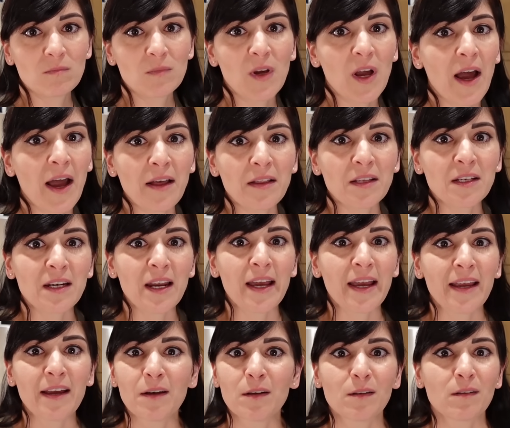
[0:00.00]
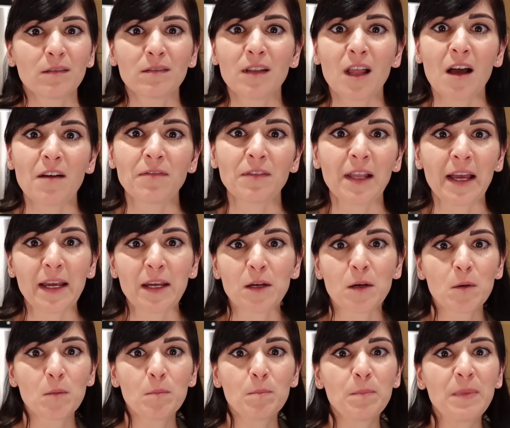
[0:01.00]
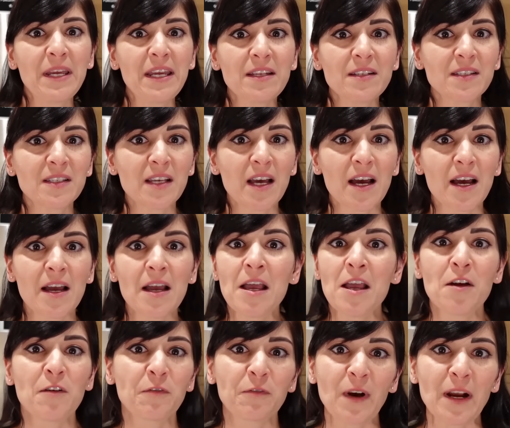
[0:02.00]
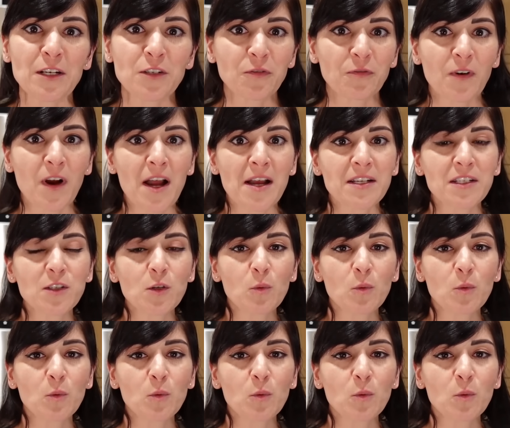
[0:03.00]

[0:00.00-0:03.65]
Kyle and I love like pizza, french fries.